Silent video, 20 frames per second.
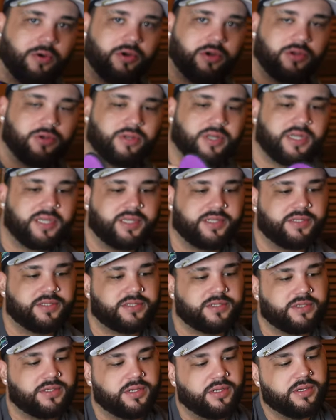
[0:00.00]
Royal.
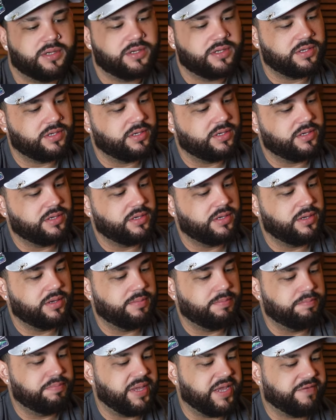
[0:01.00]
Lids.
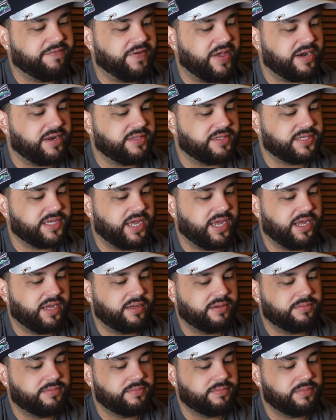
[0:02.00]
Big fan of this
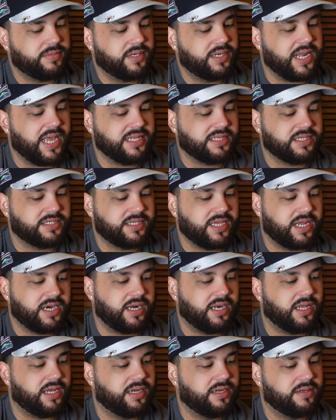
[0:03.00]
hat. Like this hat a
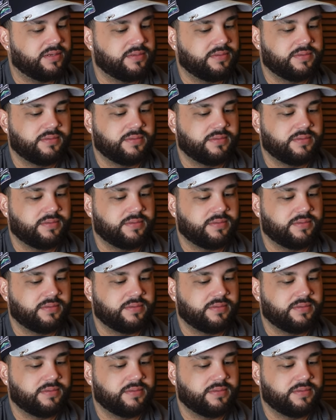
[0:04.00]
lot.